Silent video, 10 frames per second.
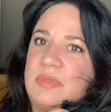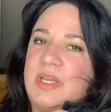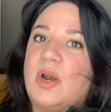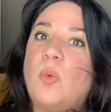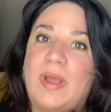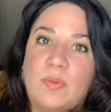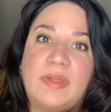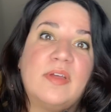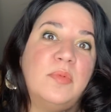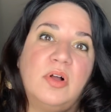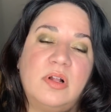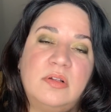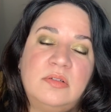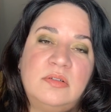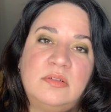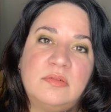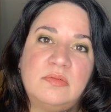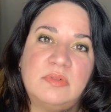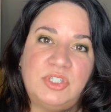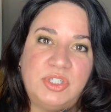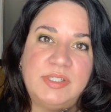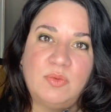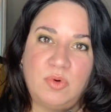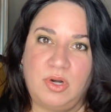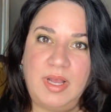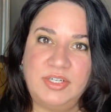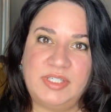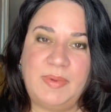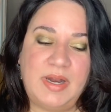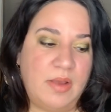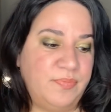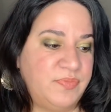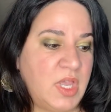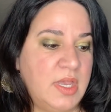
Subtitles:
get away withable, which is a word I just made up.